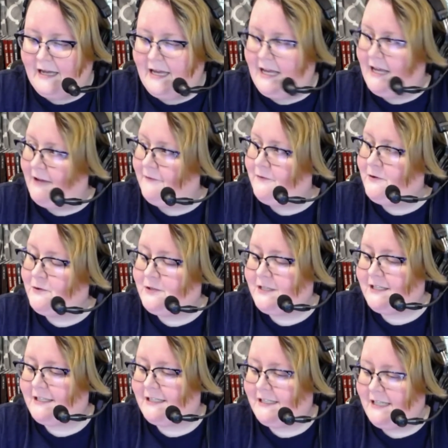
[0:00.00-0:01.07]
If you
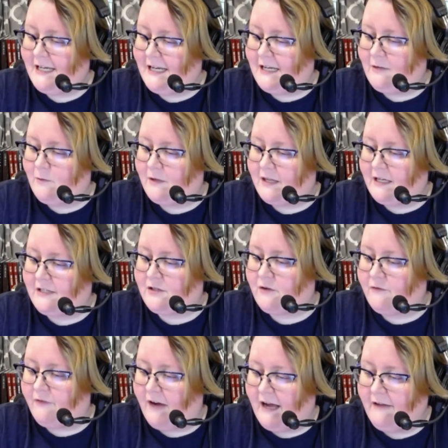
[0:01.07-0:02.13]
succeed with a
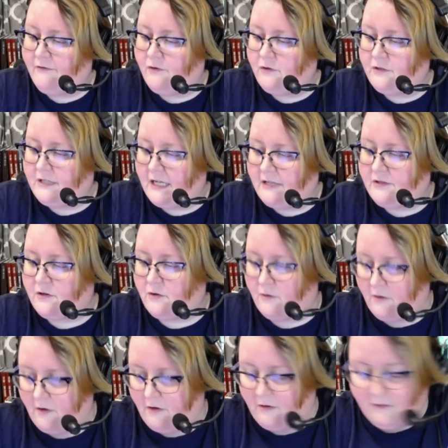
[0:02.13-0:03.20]
survival desert
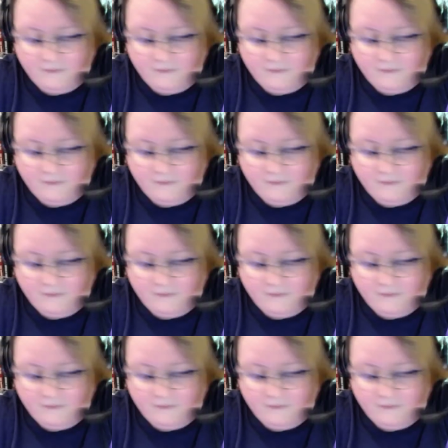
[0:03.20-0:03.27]
roll,